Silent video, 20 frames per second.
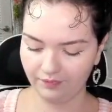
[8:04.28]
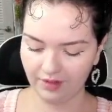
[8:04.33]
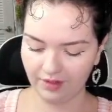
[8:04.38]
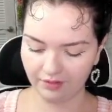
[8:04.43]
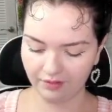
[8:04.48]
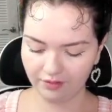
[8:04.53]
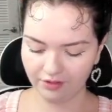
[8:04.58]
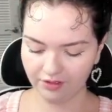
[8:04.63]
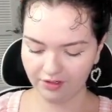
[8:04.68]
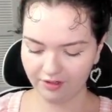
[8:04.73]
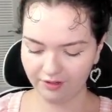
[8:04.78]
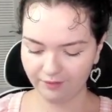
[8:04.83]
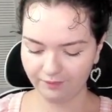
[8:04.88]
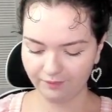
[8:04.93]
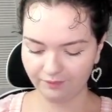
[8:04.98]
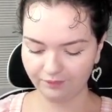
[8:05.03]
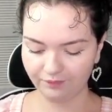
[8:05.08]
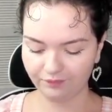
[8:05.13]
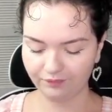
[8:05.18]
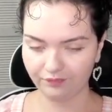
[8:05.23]
Energy.
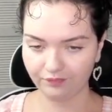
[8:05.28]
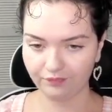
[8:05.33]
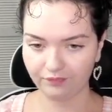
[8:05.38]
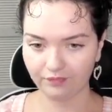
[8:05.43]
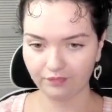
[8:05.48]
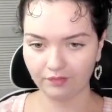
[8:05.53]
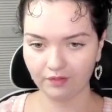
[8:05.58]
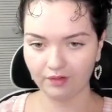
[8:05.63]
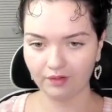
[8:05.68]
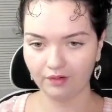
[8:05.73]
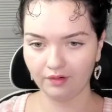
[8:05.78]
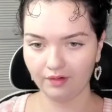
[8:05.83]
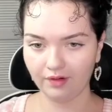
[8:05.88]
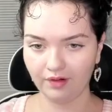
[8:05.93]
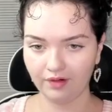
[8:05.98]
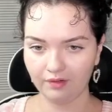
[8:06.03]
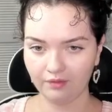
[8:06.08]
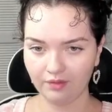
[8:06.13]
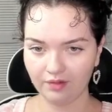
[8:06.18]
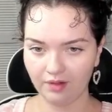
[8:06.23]
All
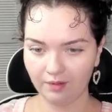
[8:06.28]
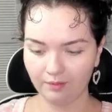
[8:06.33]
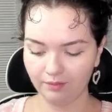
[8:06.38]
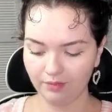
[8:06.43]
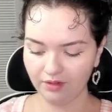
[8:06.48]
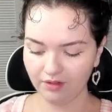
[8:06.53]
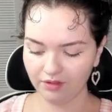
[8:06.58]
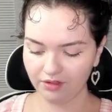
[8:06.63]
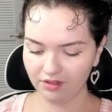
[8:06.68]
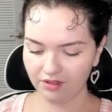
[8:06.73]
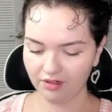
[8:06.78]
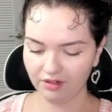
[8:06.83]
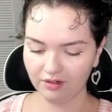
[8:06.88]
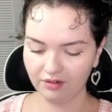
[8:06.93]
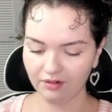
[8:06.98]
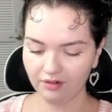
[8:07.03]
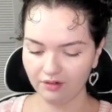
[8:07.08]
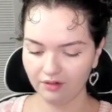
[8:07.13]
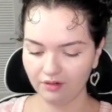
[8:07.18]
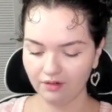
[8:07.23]
right, we got
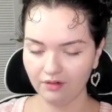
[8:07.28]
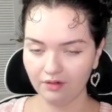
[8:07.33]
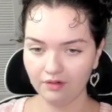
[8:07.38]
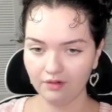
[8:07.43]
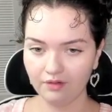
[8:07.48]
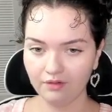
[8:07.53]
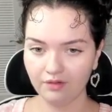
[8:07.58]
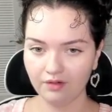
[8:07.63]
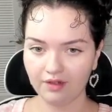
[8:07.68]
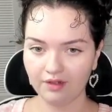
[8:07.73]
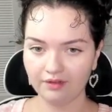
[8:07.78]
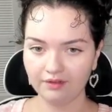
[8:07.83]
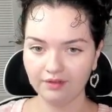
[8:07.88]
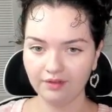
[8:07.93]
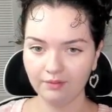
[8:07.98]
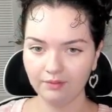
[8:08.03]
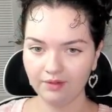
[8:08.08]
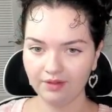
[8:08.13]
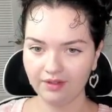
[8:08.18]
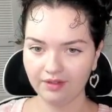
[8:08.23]
Pidgey, got
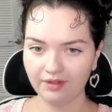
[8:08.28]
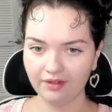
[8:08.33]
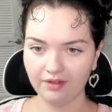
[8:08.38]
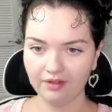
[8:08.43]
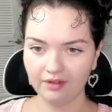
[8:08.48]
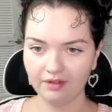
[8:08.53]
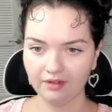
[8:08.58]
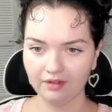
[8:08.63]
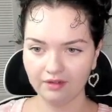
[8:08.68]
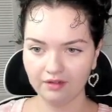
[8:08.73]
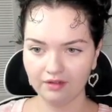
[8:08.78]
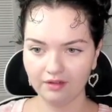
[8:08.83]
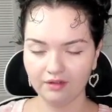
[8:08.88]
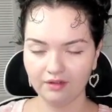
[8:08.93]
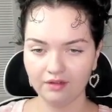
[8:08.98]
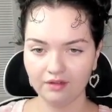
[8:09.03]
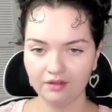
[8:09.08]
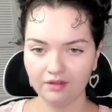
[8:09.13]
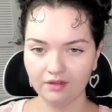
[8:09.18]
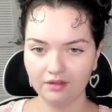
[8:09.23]
Litwick,
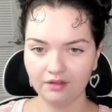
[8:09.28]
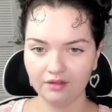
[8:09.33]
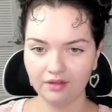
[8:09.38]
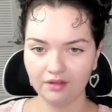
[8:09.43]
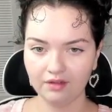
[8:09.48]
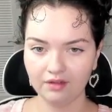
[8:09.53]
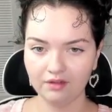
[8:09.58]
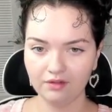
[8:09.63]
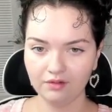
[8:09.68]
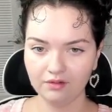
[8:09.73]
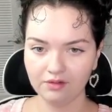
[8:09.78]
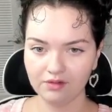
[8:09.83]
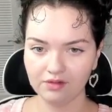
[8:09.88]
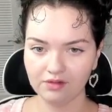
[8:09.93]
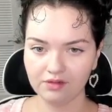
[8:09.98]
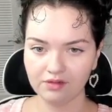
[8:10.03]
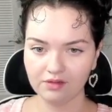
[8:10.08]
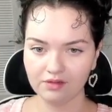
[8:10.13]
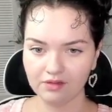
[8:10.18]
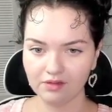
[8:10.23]

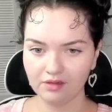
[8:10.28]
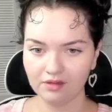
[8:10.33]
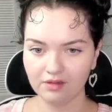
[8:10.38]
Yungoos,